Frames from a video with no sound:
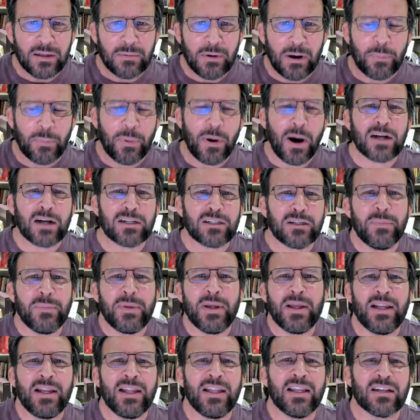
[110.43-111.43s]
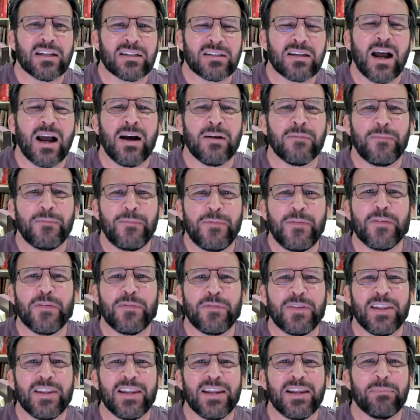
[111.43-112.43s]
approximately the top
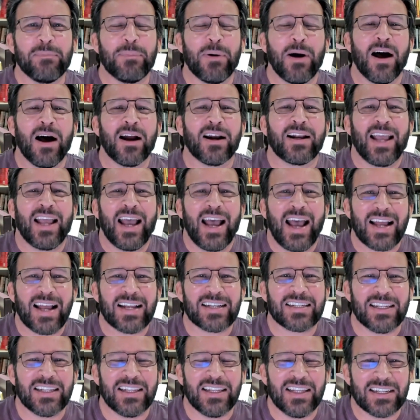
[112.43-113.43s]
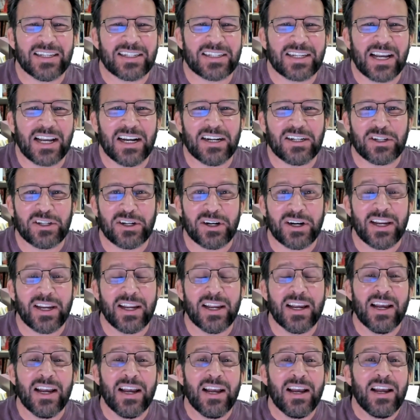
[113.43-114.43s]
50 podcasts in this
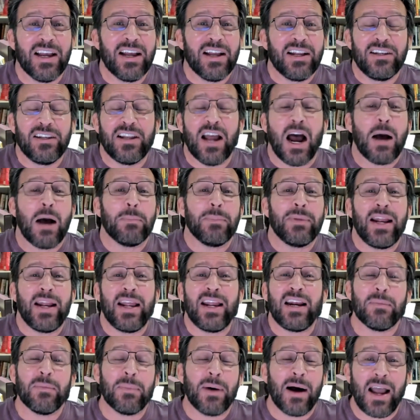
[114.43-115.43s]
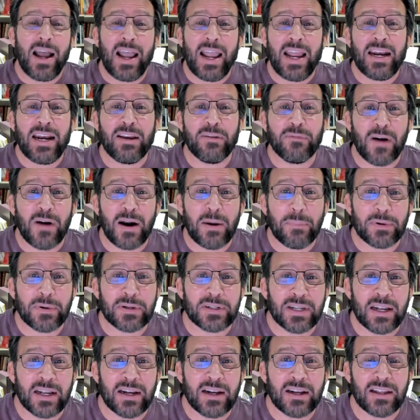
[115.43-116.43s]
country dominate about
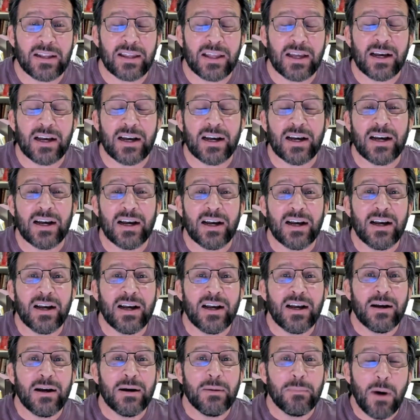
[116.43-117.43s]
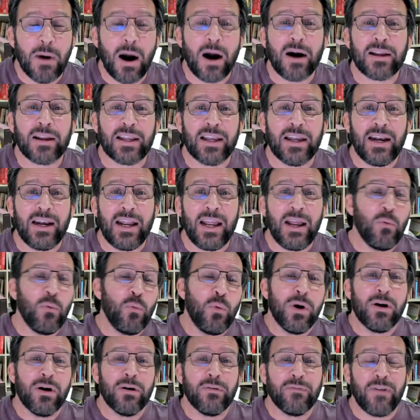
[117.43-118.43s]
85% of the market, and
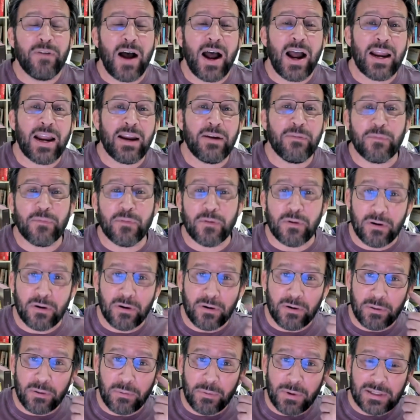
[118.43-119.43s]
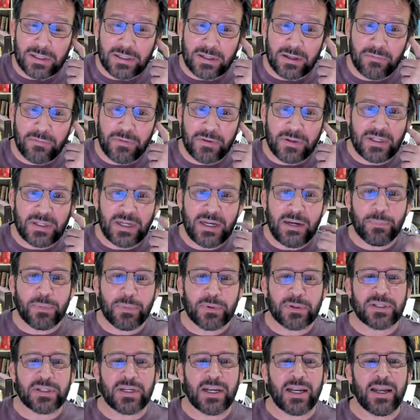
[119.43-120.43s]
we're vying for the rest of the
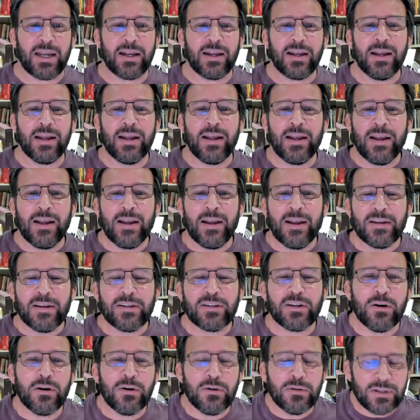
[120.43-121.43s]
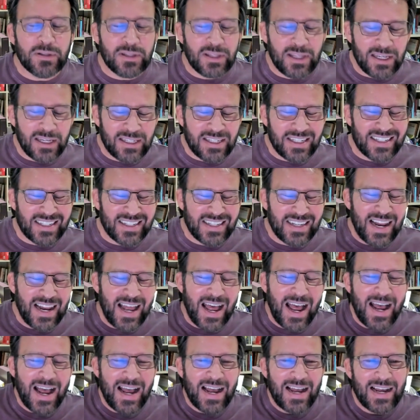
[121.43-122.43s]
15%. So this is
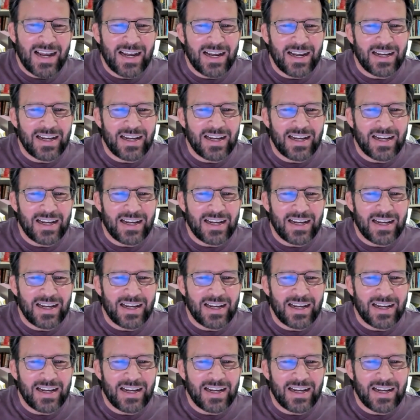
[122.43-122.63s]
not